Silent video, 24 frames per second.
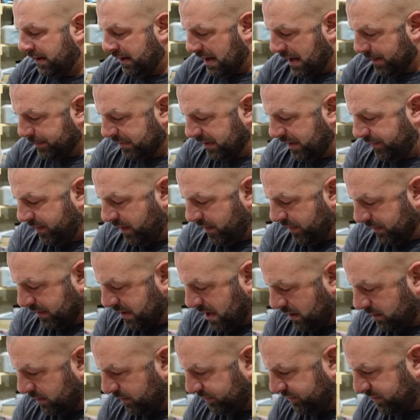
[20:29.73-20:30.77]
I believe the other
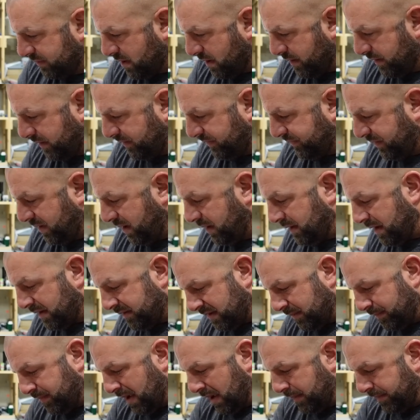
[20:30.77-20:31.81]
colors you've already seen, that's
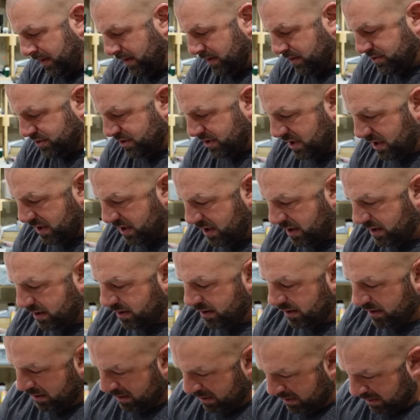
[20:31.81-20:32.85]
the TB&J,
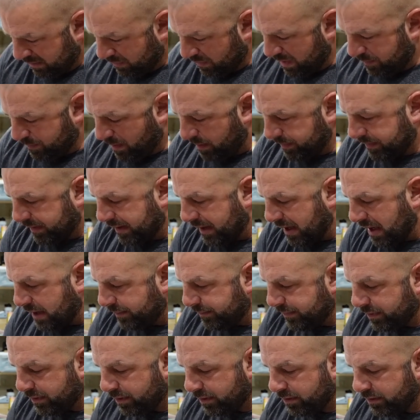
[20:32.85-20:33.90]
Green Pumpkin
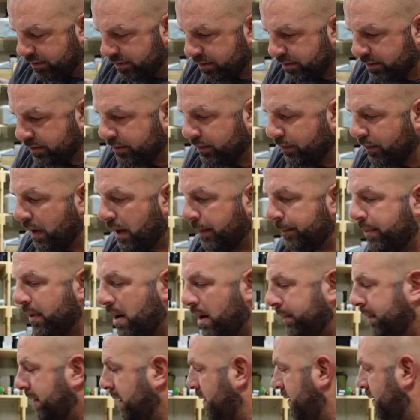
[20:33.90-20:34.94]
Amber, Green
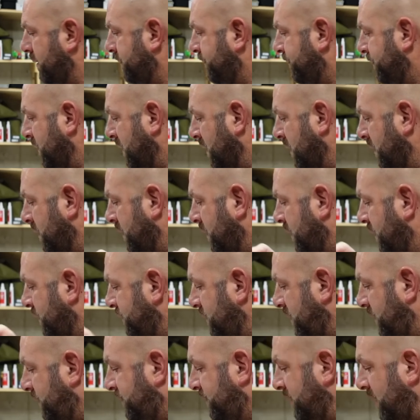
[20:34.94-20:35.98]
Pumpkin.
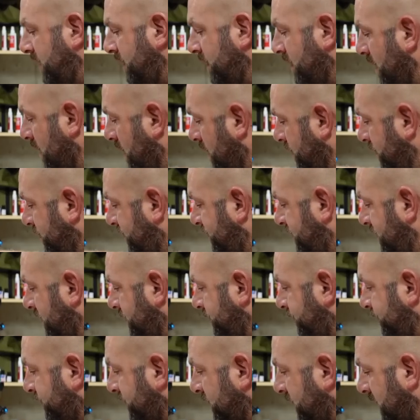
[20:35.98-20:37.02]
You've seen those.
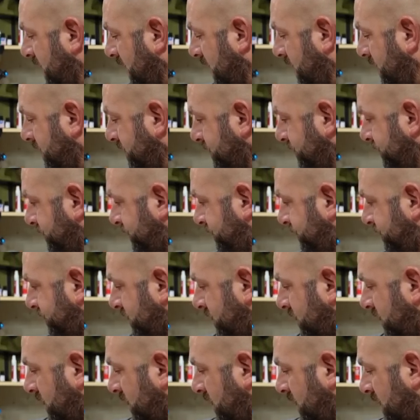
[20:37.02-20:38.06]
Okay.
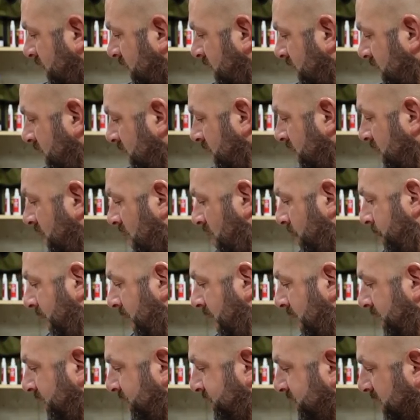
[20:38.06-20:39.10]
Oh
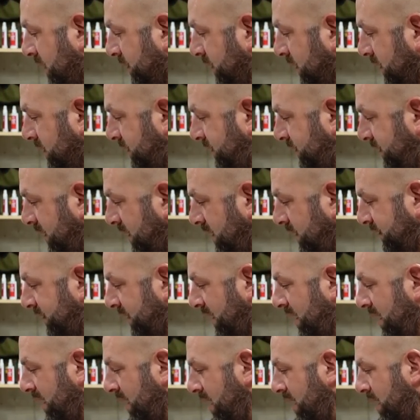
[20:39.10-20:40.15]
man, this stuff looks
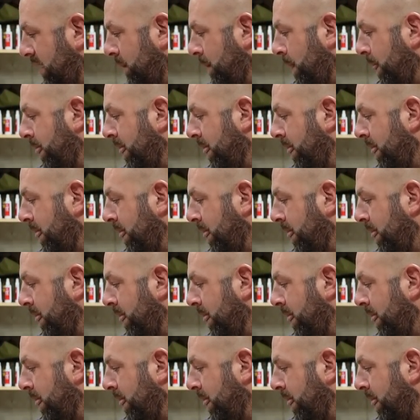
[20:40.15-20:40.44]
juicy.